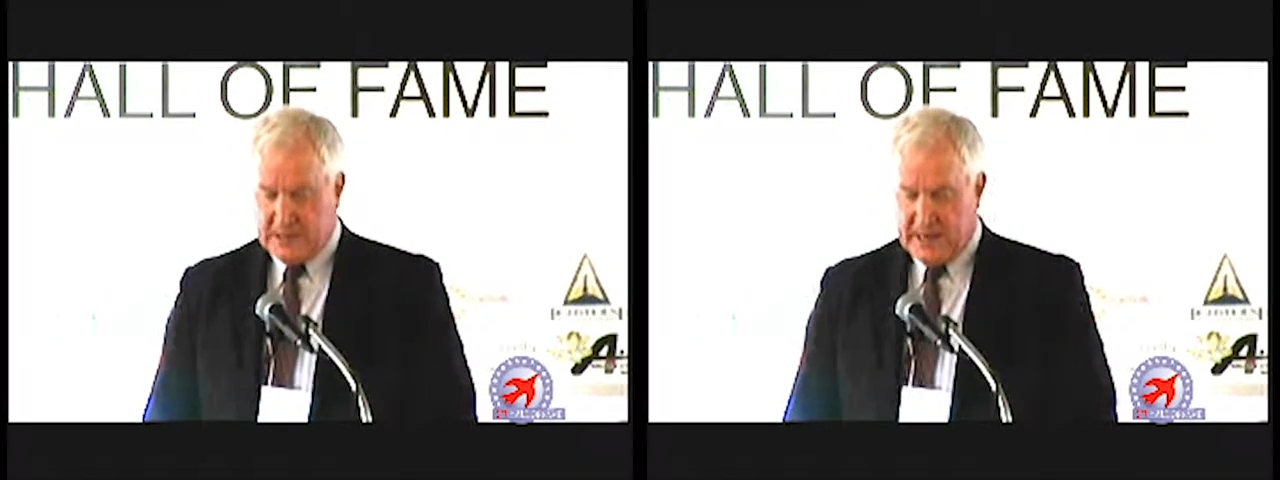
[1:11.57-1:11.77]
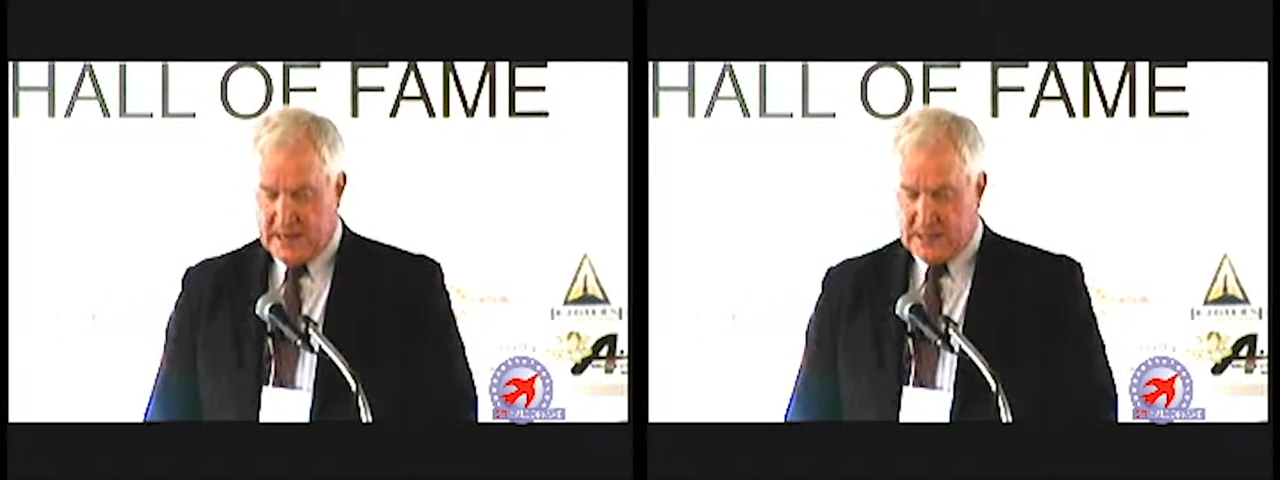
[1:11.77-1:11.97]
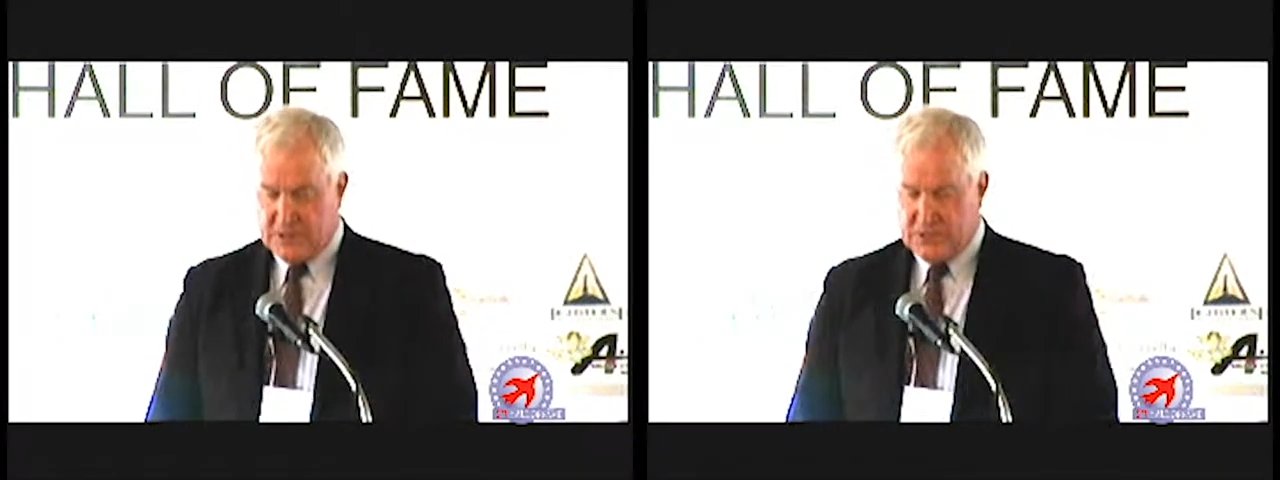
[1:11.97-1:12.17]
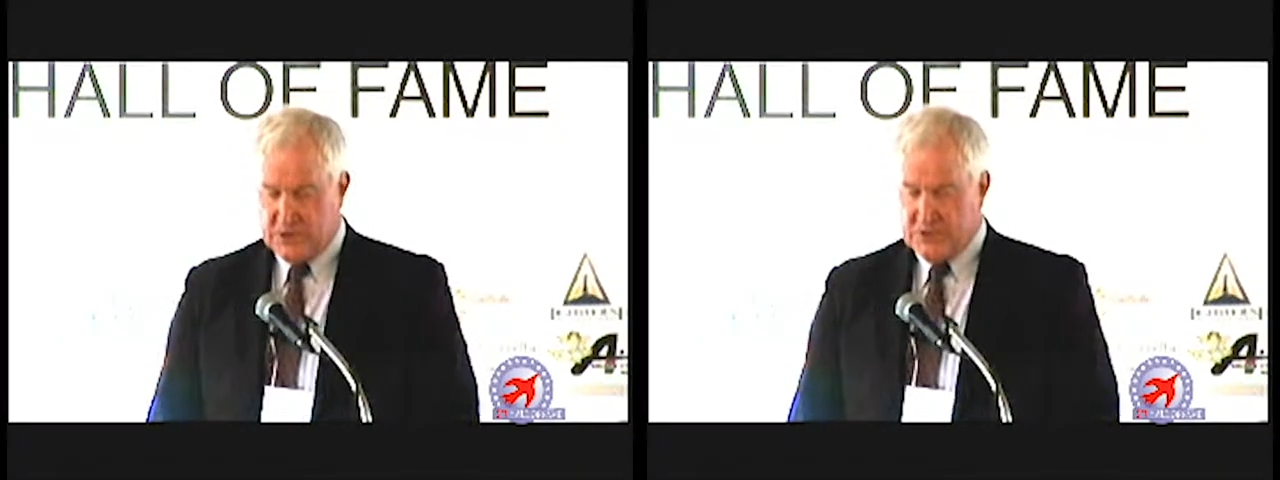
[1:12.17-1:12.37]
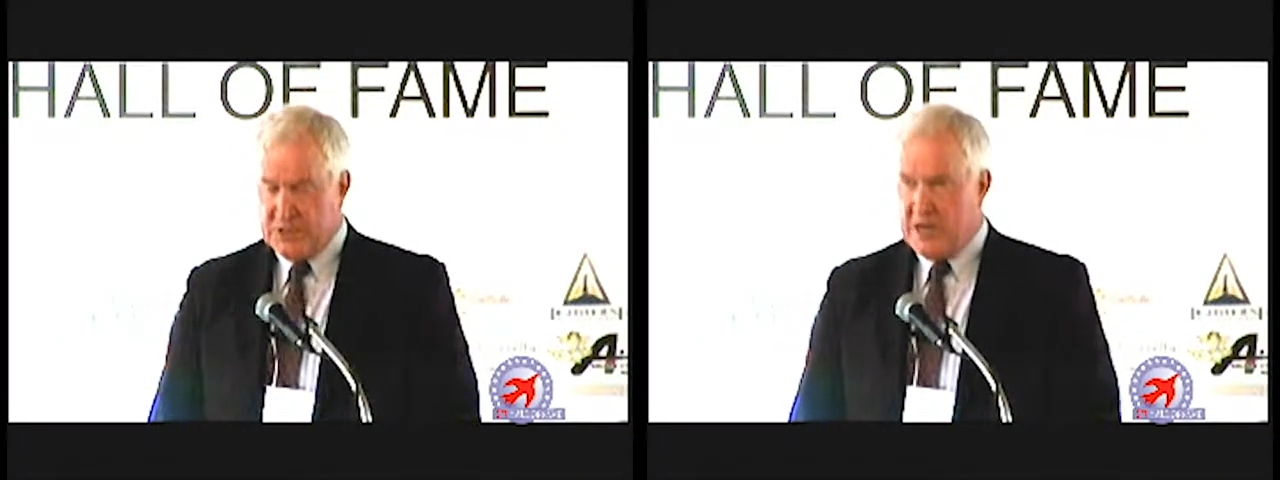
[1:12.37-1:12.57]
Skaters
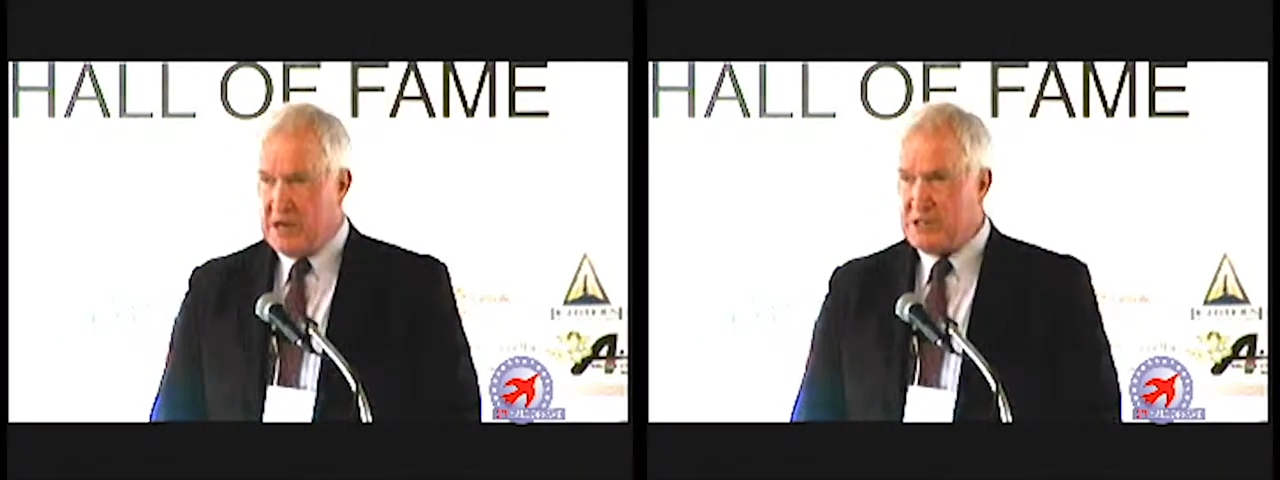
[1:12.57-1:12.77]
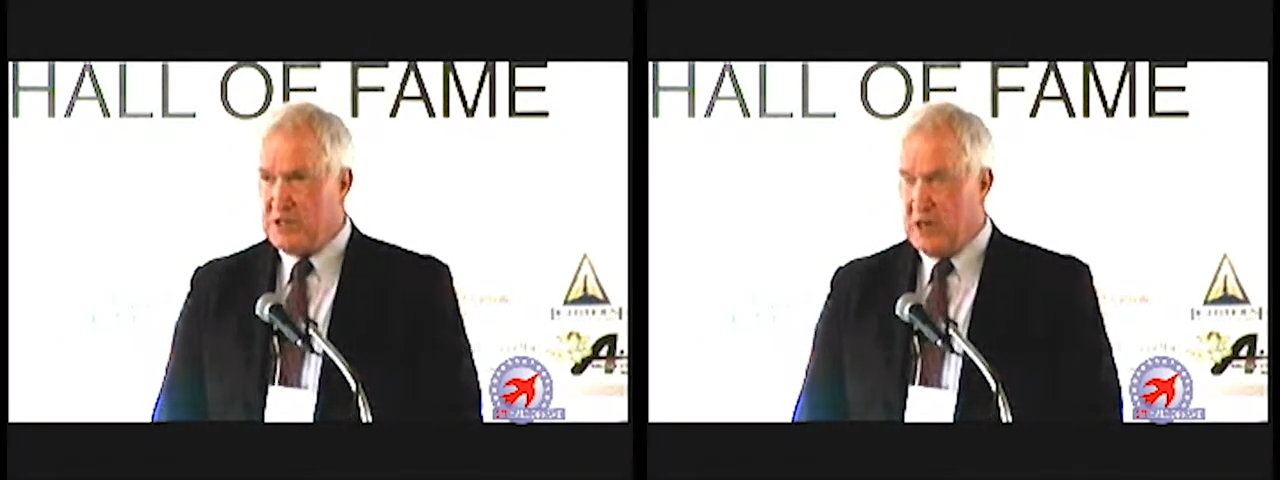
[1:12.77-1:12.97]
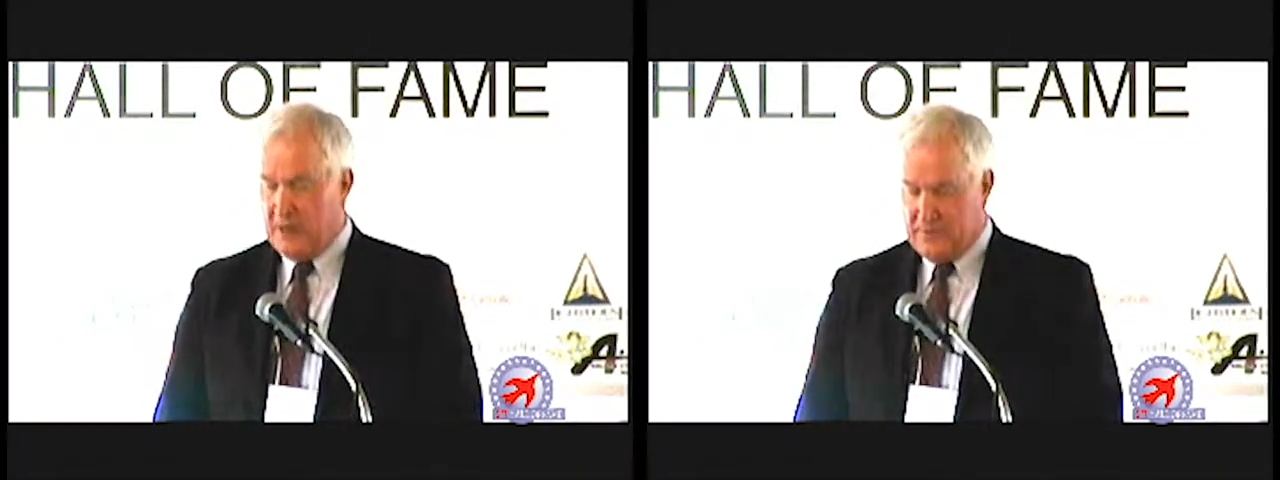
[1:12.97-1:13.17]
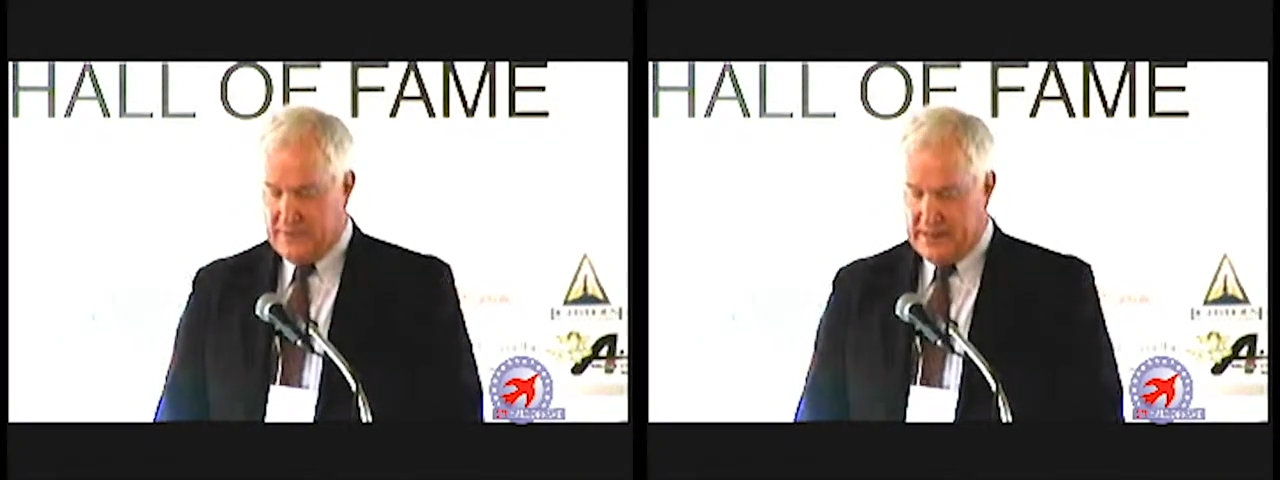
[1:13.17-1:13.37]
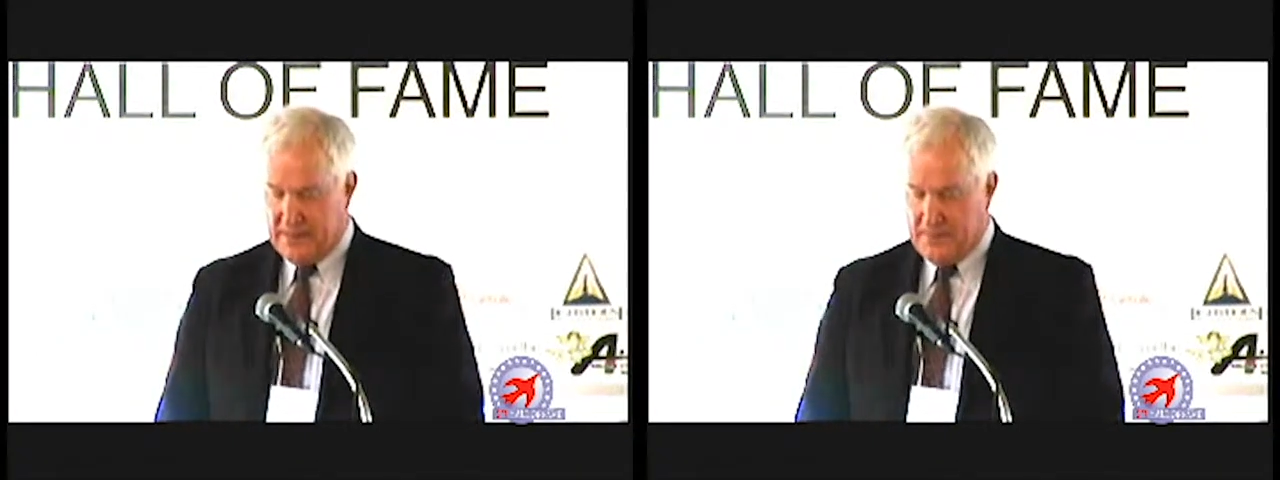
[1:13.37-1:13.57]
Association Hall of
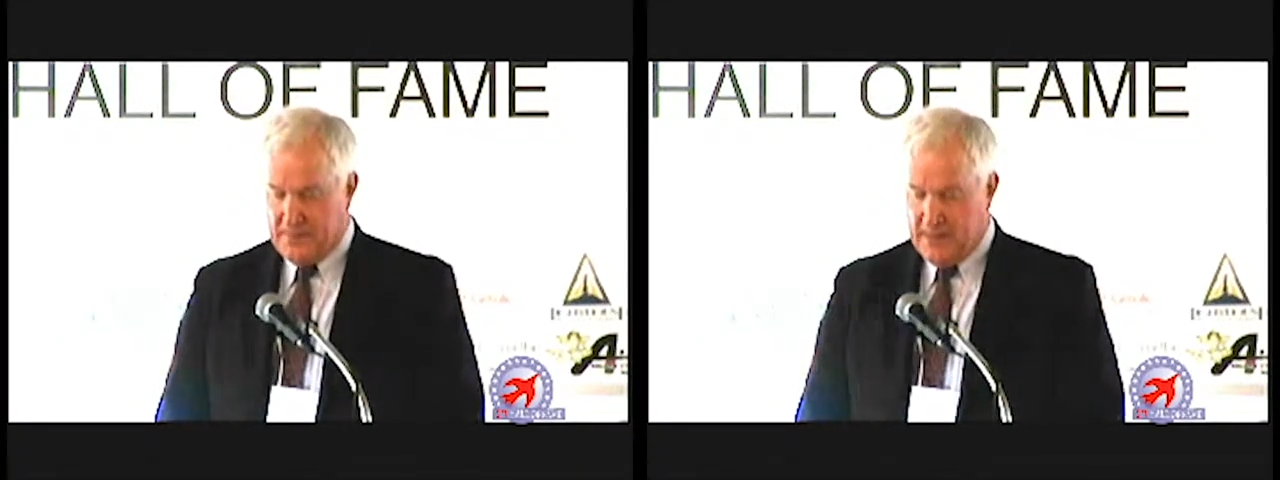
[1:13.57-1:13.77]
Fame.